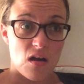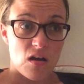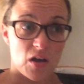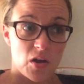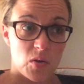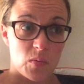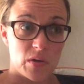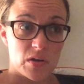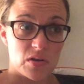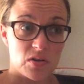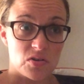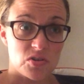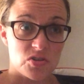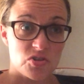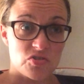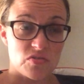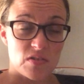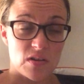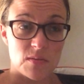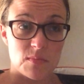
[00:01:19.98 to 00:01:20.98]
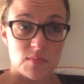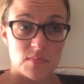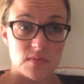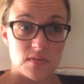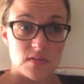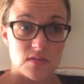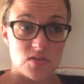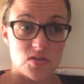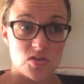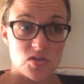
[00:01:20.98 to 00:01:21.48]
I went on a trip
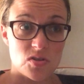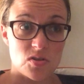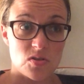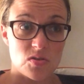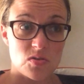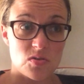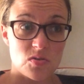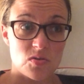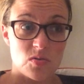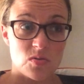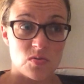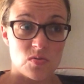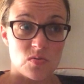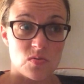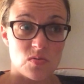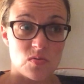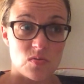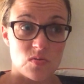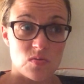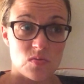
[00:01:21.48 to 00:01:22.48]
to,